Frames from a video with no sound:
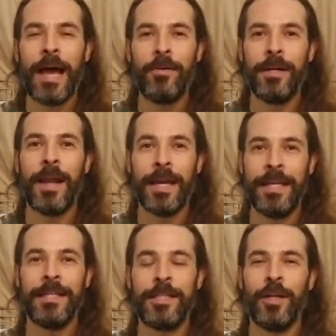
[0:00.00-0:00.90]
down and I
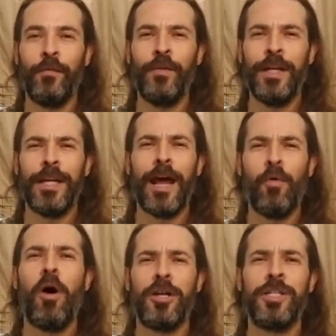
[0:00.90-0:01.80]
kiss their feet and I
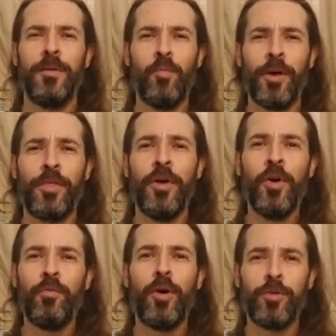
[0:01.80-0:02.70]
wash them with
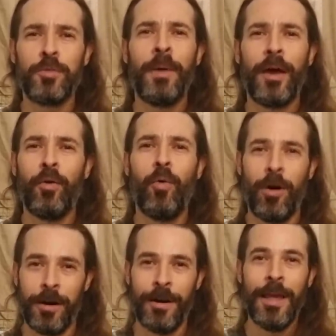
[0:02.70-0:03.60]
rose petal
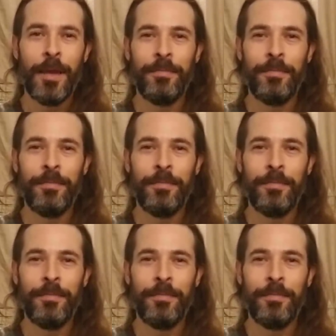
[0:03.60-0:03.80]
water,